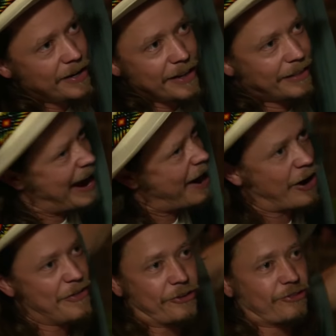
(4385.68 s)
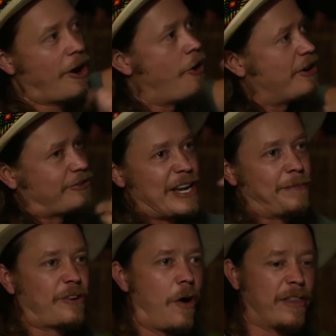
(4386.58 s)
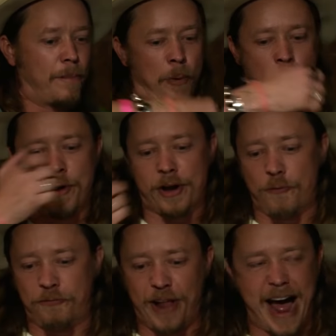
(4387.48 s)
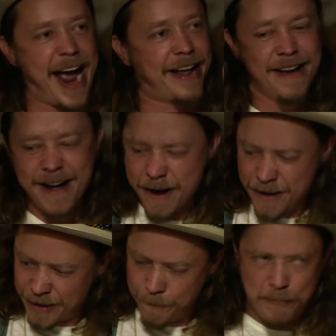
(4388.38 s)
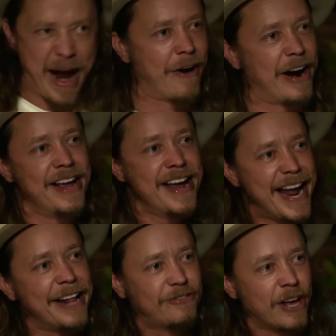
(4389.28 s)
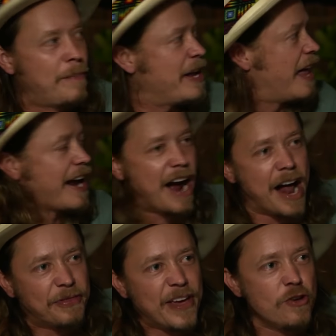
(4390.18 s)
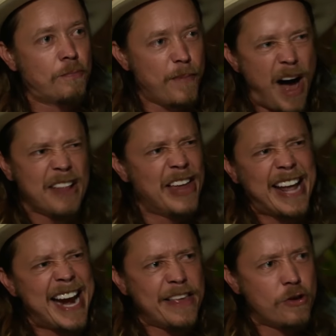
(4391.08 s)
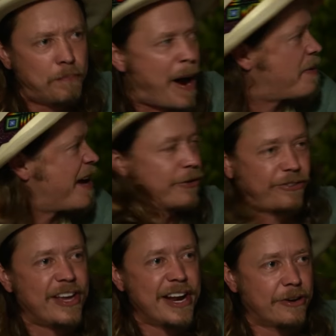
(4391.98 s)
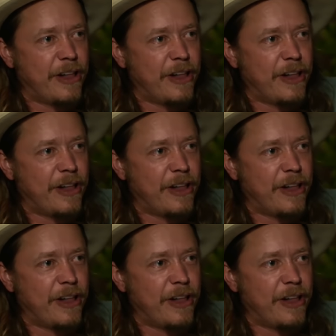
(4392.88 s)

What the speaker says: there, and the show just keeps going, the Puerto Rico flag, the parrot. It's gonna be like unlike anything you've probably ever seen in your